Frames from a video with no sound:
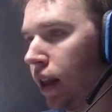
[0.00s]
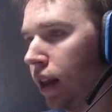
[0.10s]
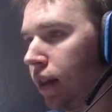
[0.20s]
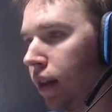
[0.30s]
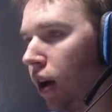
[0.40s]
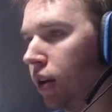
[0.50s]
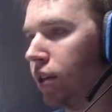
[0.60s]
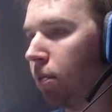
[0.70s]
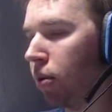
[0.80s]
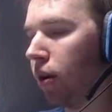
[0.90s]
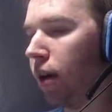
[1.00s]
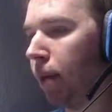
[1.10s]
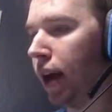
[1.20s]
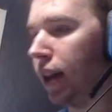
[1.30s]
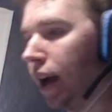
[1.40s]
They all teleport around
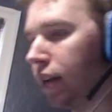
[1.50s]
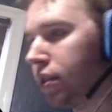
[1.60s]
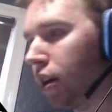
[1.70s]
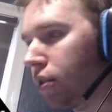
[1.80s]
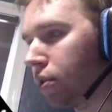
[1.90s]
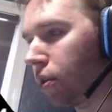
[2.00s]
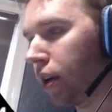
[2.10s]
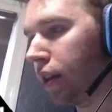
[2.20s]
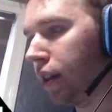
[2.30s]
my alliance territory,